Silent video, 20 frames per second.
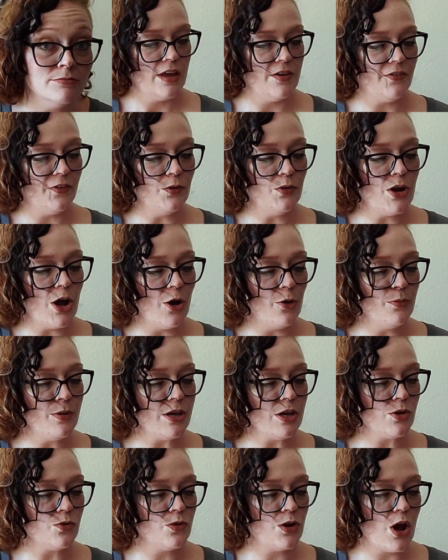If you know
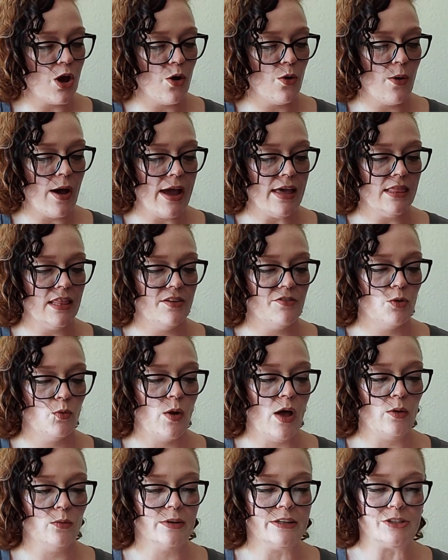me, you know I love a
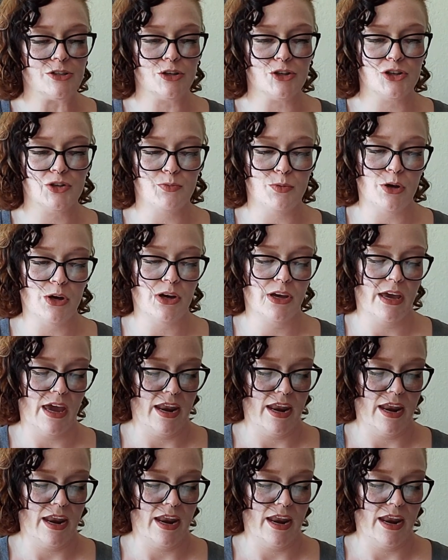well-researched book.